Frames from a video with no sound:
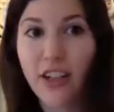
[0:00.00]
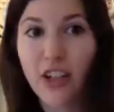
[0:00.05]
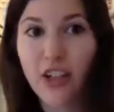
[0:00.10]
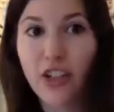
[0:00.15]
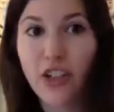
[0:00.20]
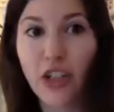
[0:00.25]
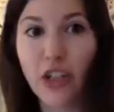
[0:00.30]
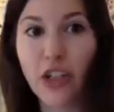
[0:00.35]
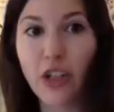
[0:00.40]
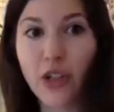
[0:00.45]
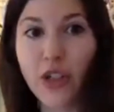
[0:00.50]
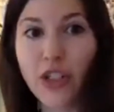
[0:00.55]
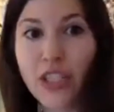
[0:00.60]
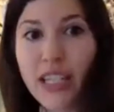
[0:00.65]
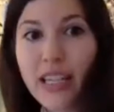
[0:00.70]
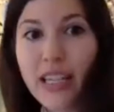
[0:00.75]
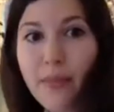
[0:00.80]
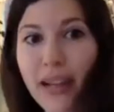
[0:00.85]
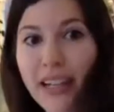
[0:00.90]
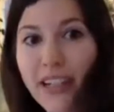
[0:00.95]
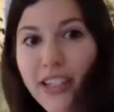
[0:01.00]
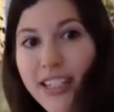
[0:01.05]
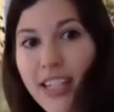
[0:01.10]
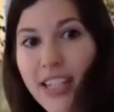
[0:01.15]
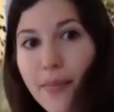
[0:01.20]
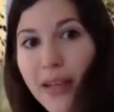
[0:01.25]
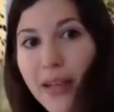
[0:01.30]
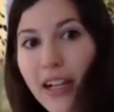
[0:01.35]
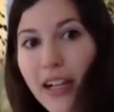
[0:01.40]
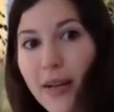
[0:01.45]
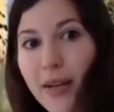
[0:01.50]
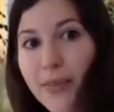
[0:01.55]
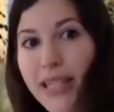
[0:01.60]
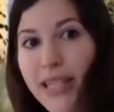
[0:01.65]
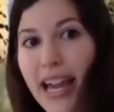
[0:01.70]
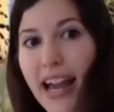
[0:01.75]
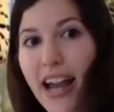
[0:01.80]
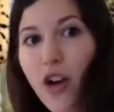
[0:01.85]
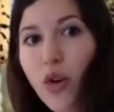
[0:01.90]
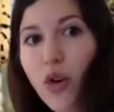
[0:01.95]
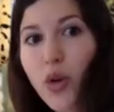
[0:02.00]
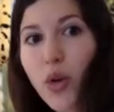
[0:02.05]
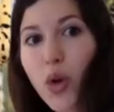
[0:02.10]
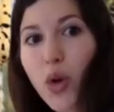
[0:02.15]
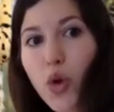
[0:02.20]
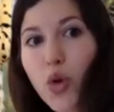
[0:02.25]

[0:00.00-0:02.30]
So you'll see my stomach comes out